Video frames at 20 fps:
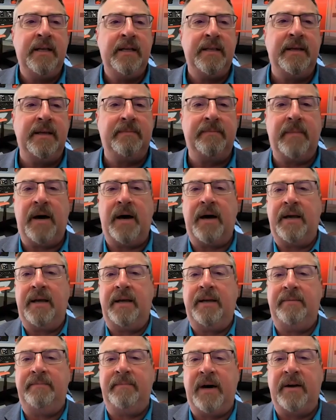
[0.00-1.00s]
then
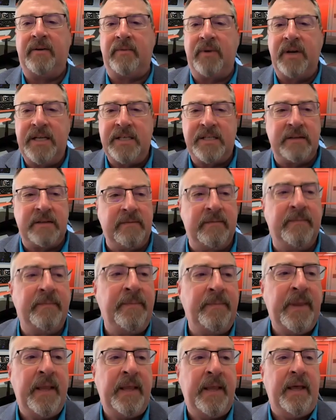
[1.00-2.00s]
my, my reason
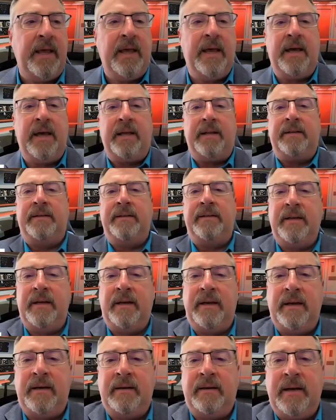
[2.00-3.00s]
And
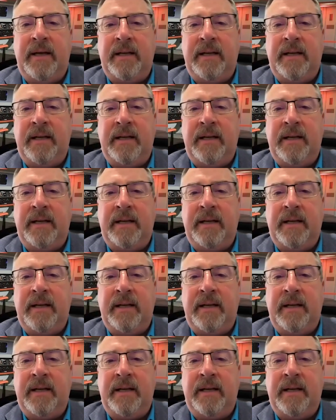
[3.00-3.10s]
uh,